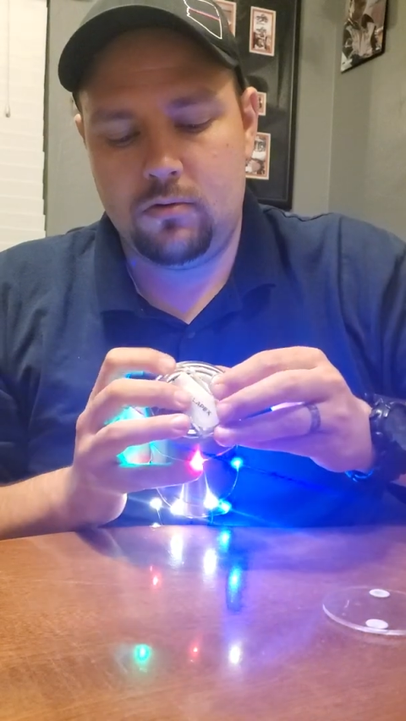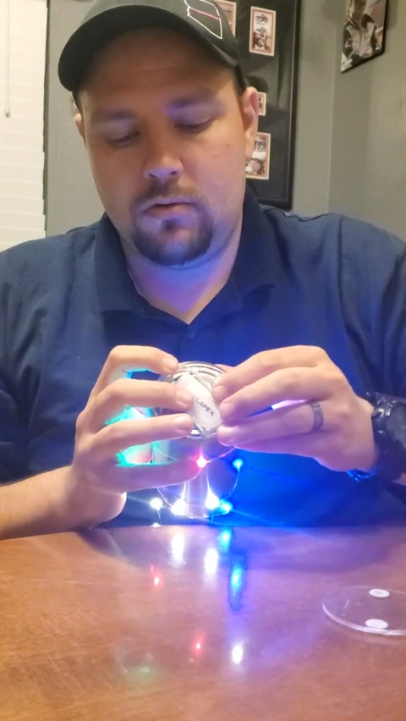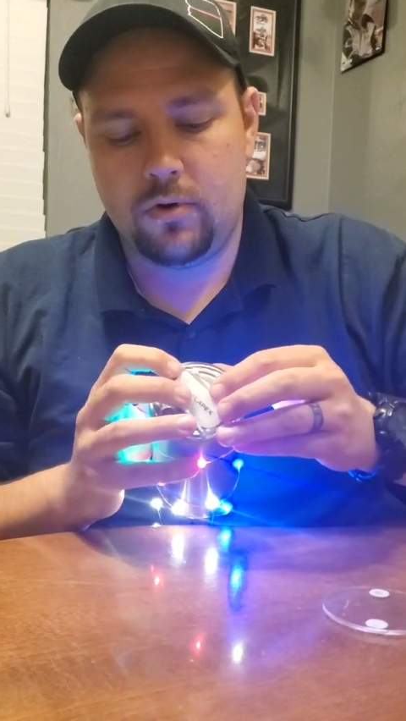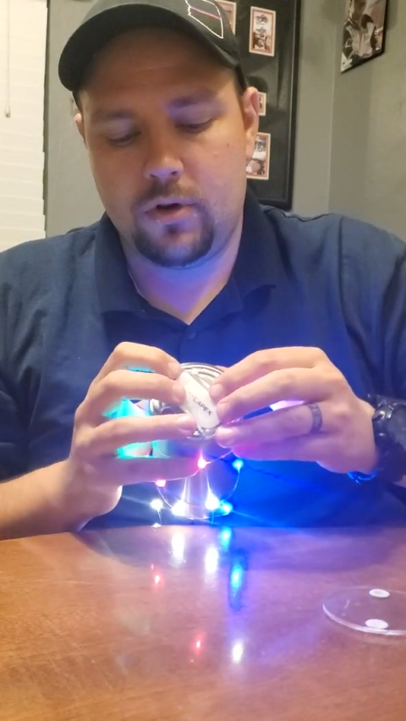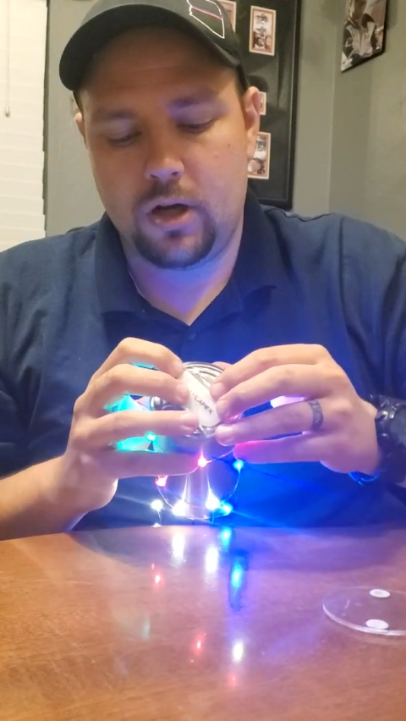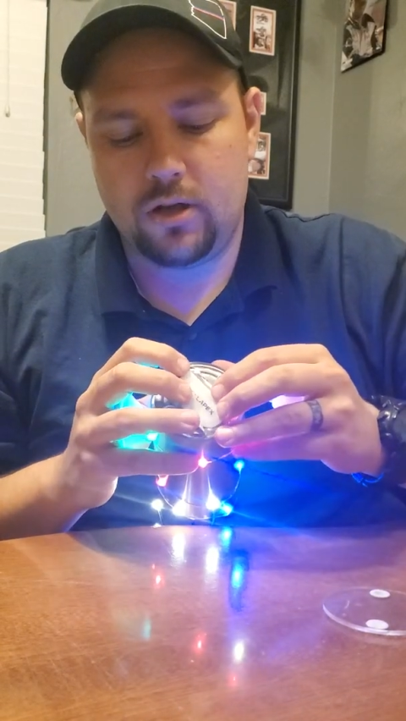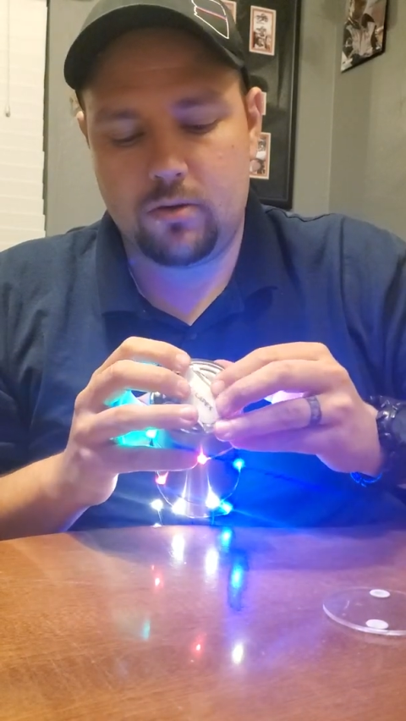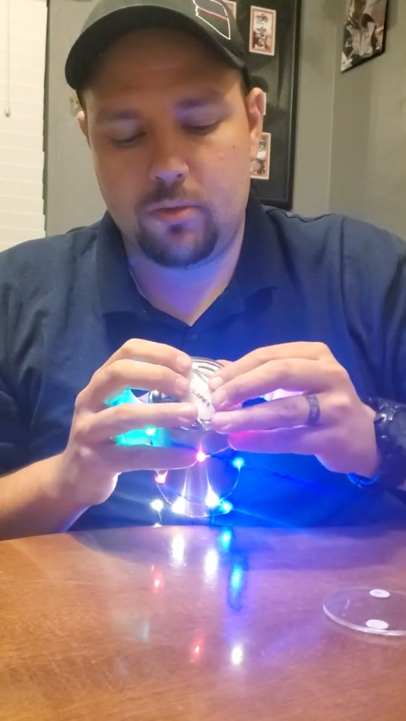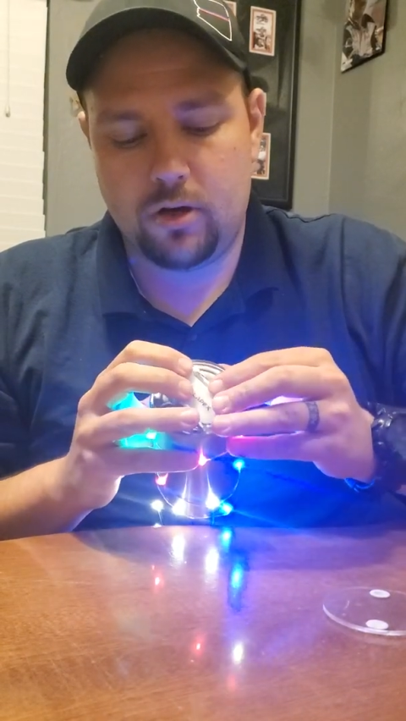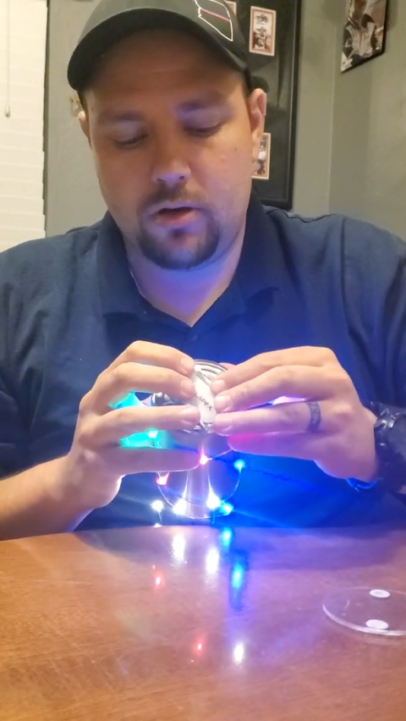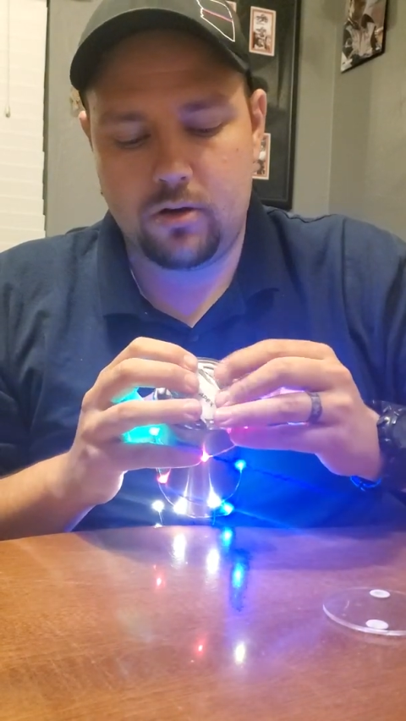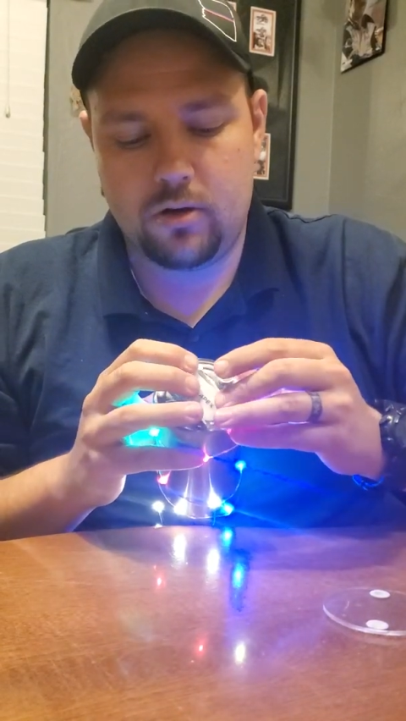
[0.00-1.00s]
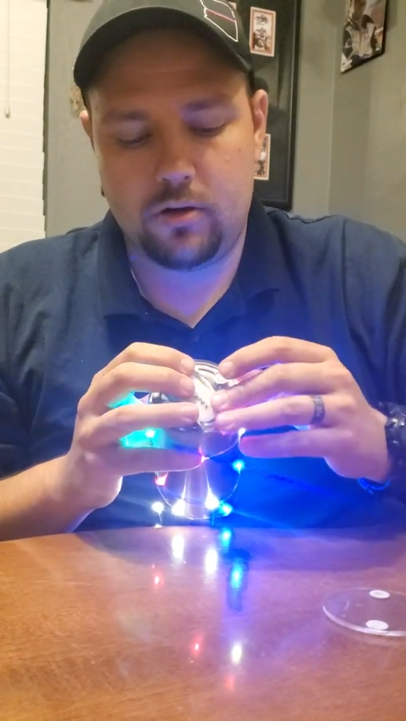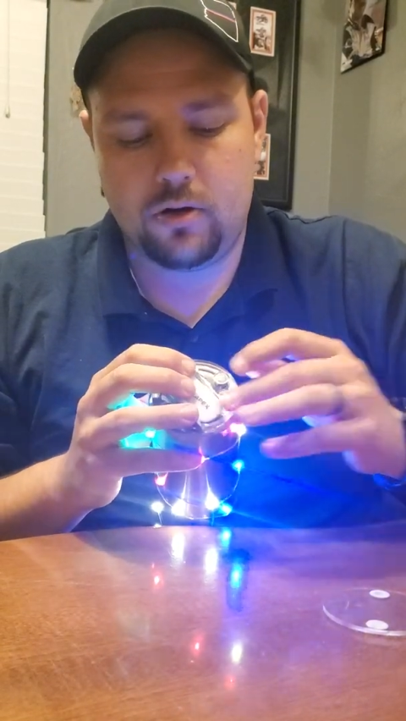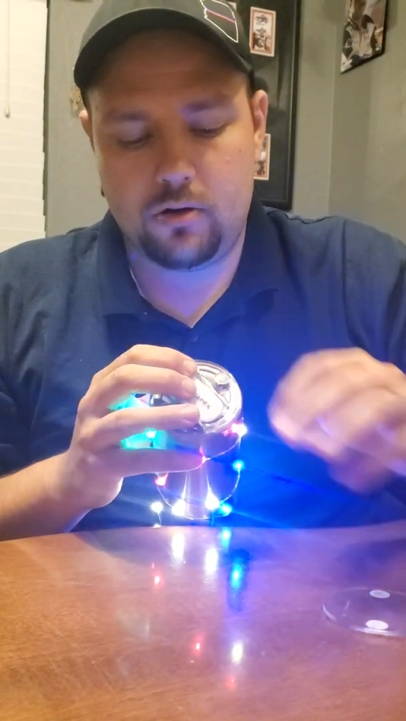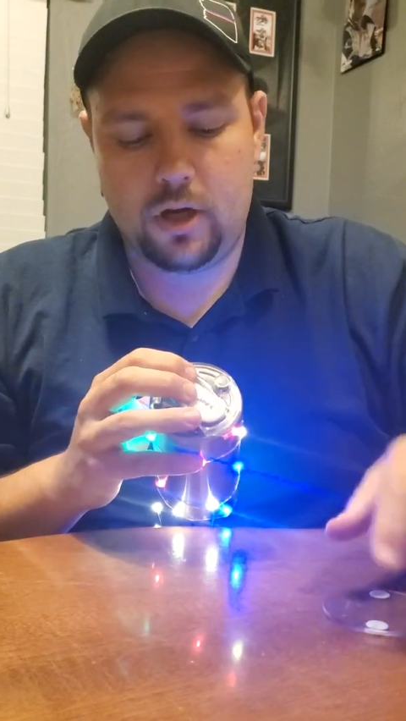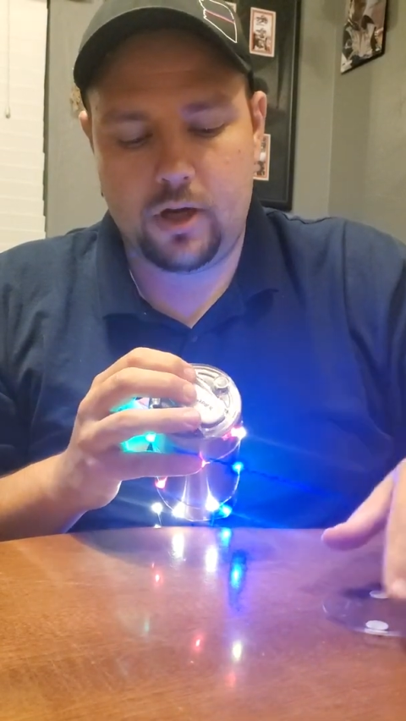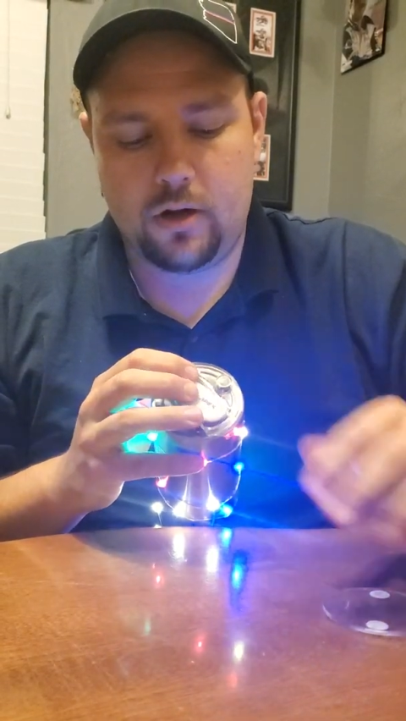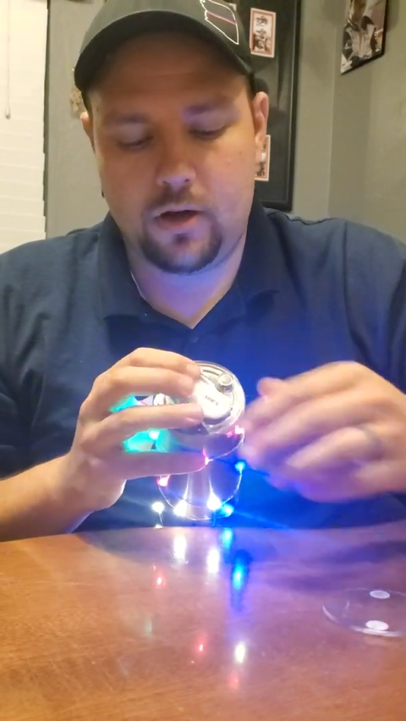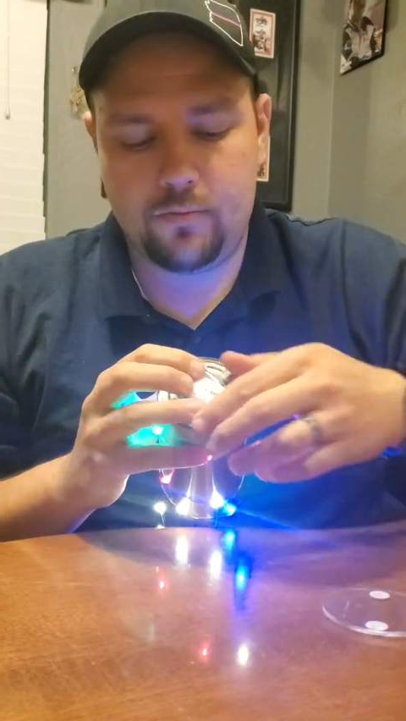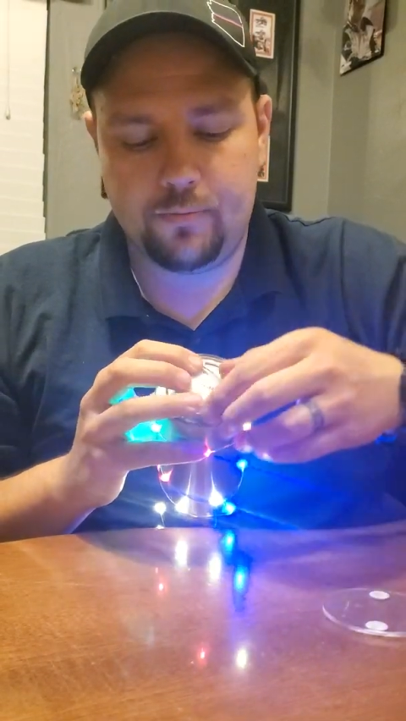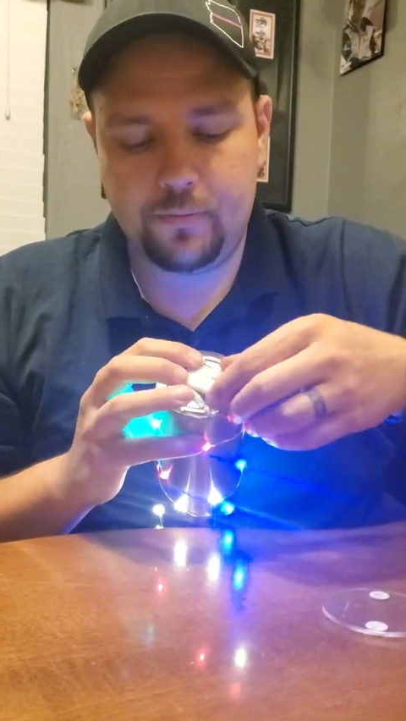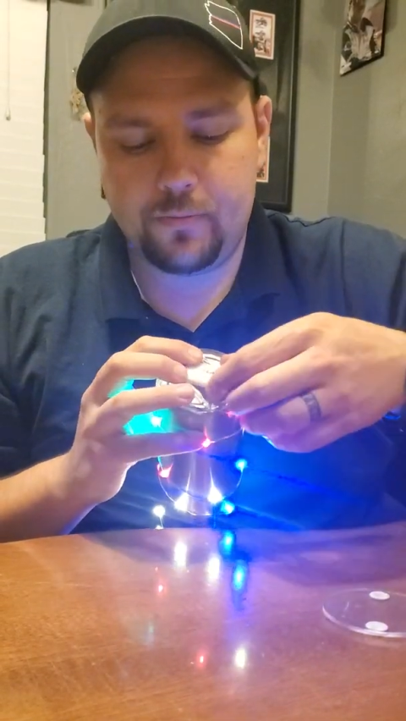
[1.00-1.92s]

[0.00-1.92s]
Your customer can turn their light on,